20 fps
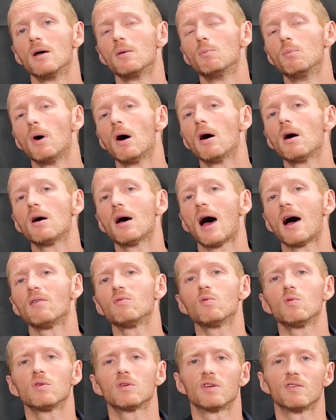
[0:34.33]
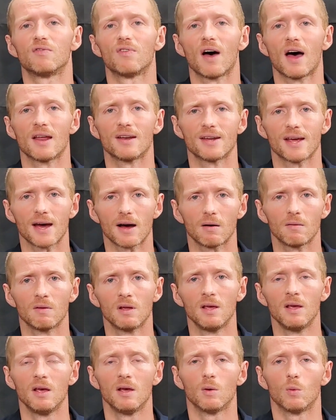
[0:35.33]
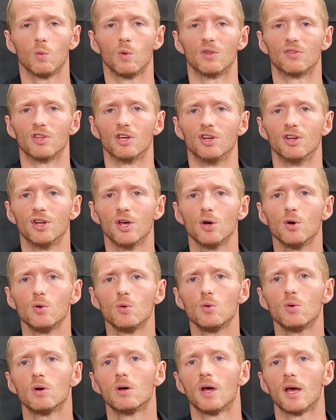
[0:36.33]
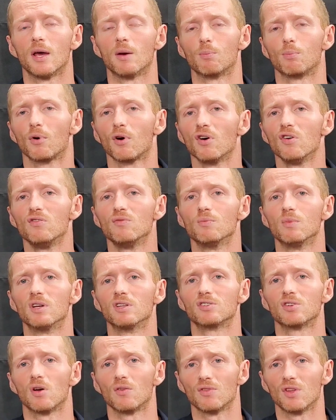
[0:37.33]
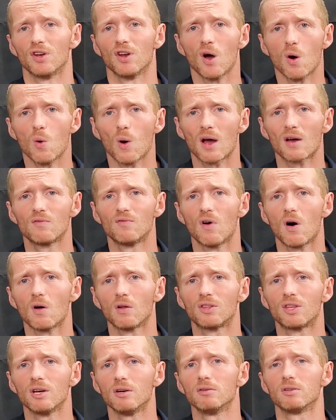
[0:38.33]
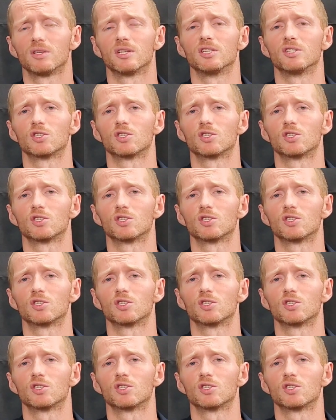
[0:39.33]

But I wanted to find out with the new improvements on the NOACK volatility